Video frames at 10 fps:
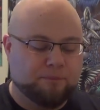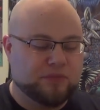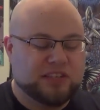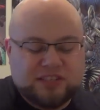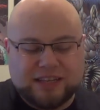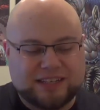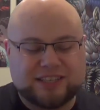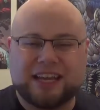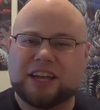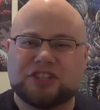This is like
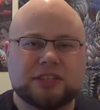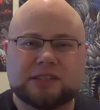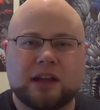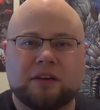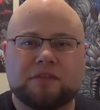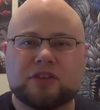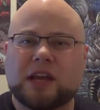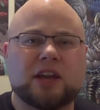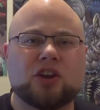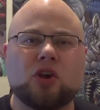sketchy stuff. You're
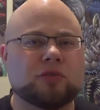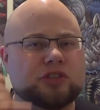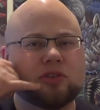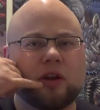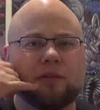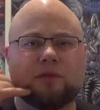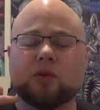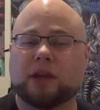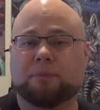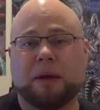taking notes, you're on a
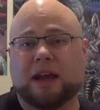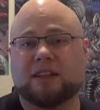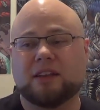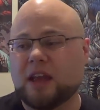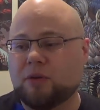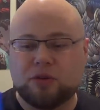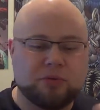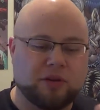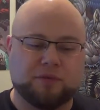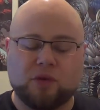phone, like back in the day when you'd be
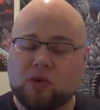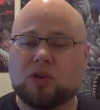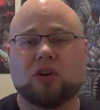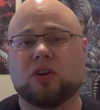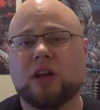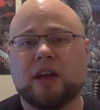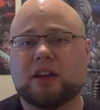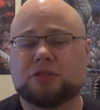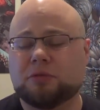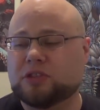on a phone call,
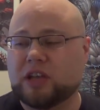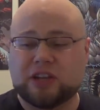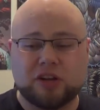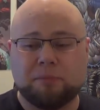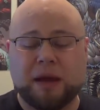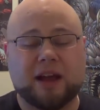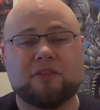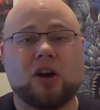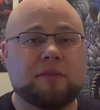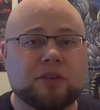you're supposed to be sketching on the back of
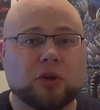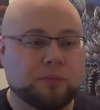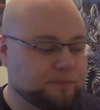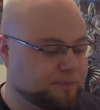an envelope.